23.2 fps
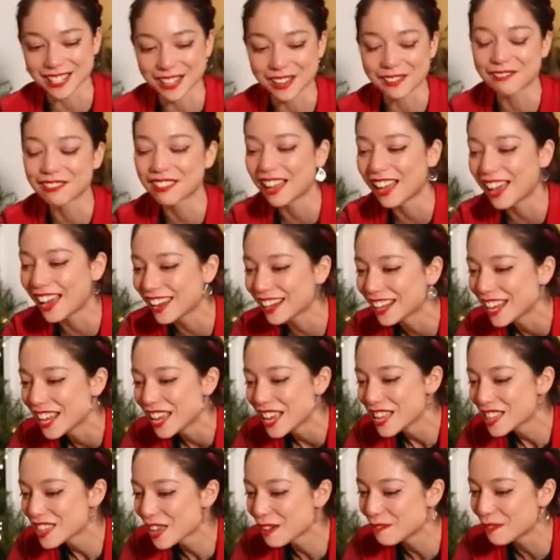So I'm glad
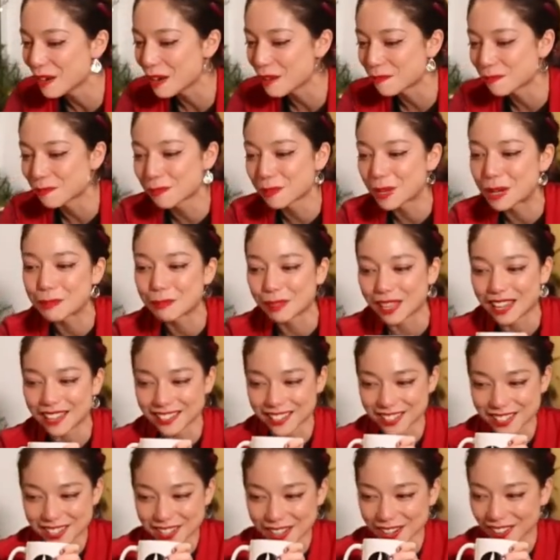that my
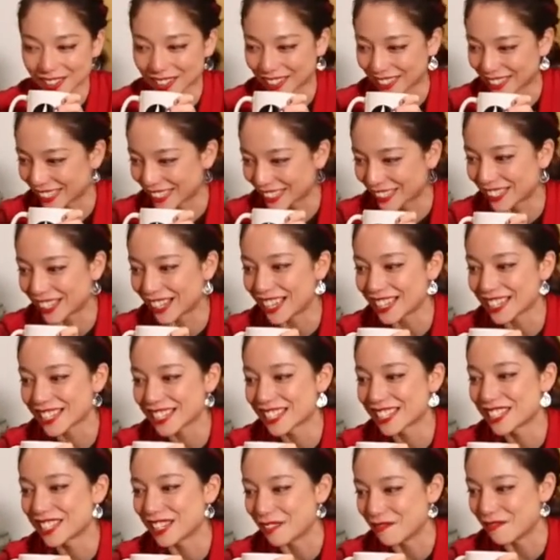pre-planned joke got
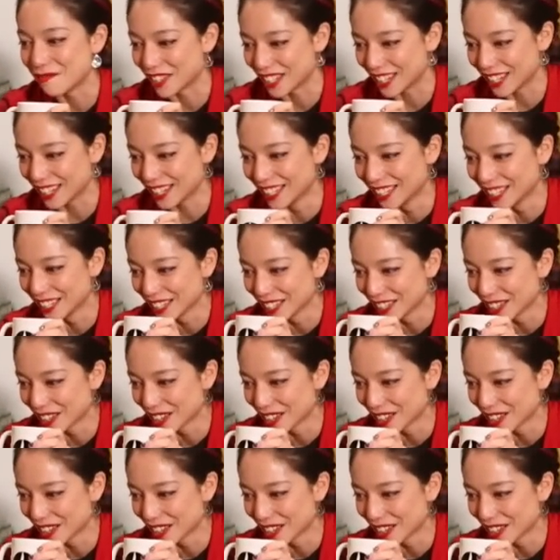somebody.